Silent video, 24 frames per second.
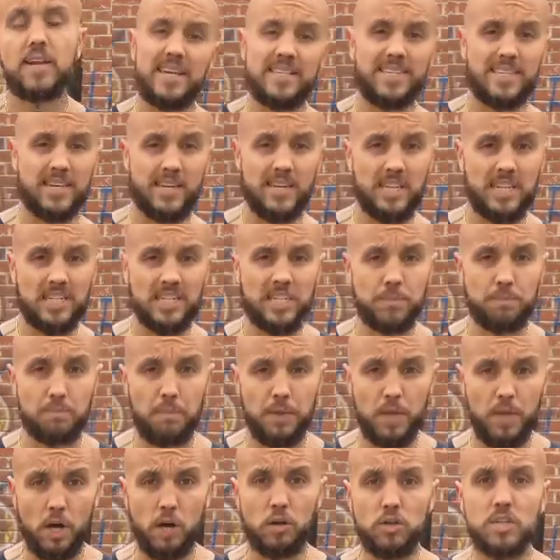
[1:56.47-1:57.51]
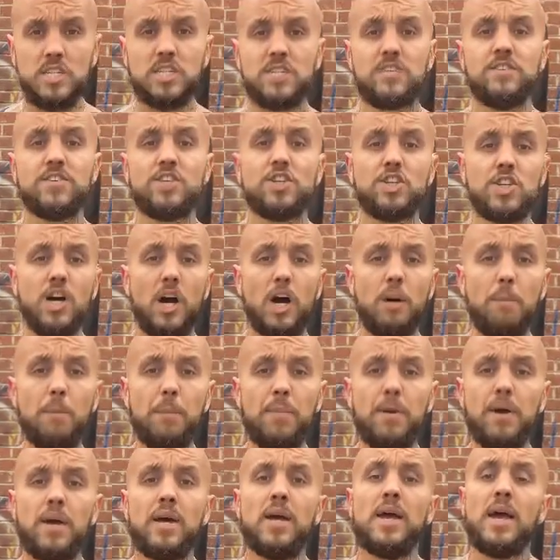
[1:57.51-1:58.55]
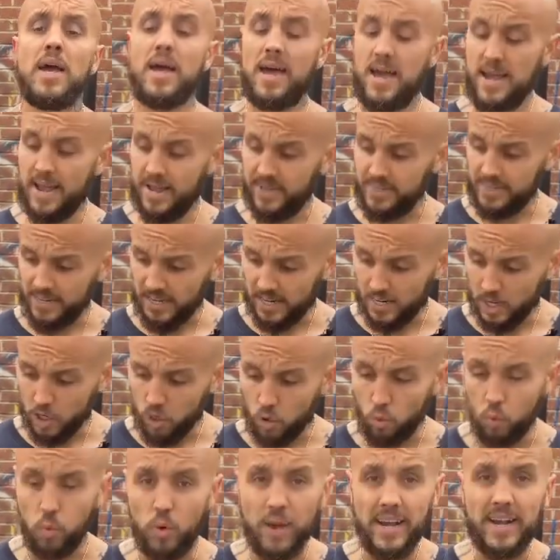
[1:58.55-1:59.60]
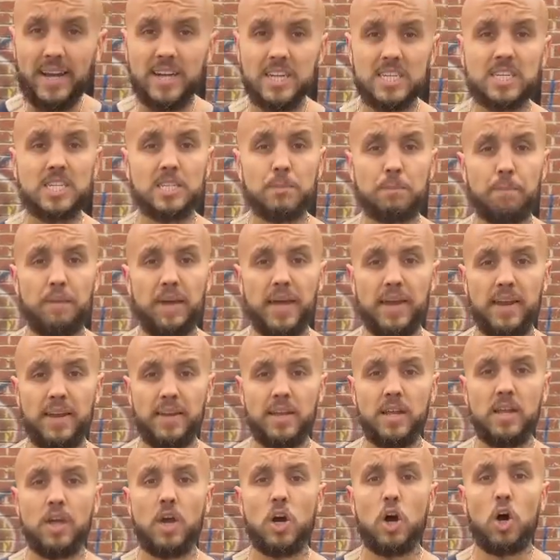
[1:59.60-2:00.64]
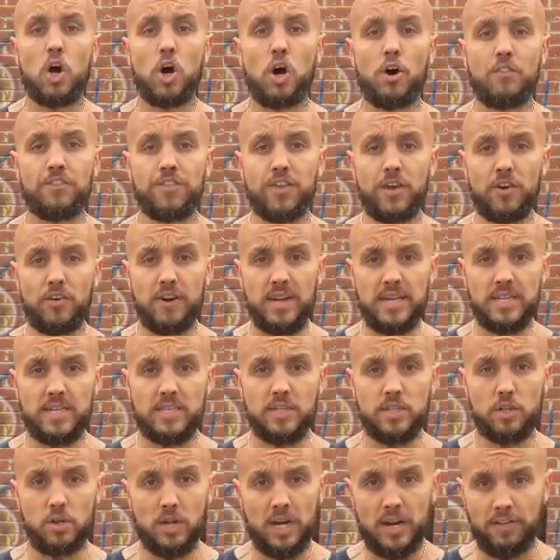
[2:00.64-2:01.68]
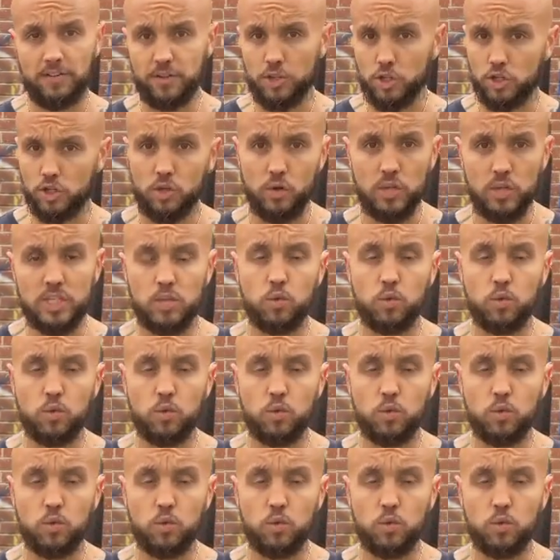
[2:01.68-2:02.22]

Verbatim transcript: It's an explosive jump and a quick spin of the wrist. You have to do it